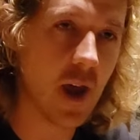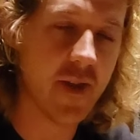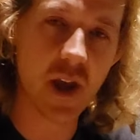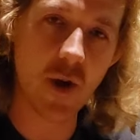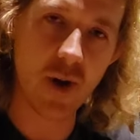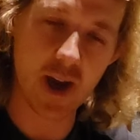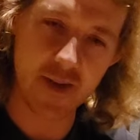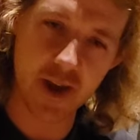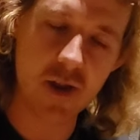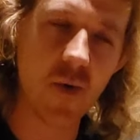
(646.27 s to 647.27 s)

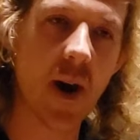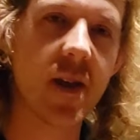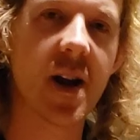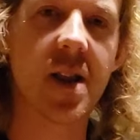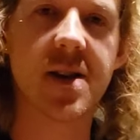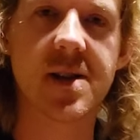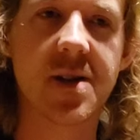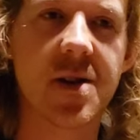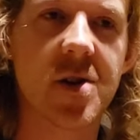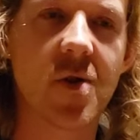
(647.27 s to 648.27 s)
think the way that I listed
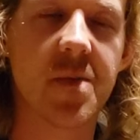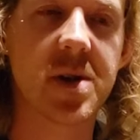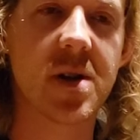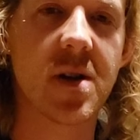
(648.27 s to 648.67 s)
in the description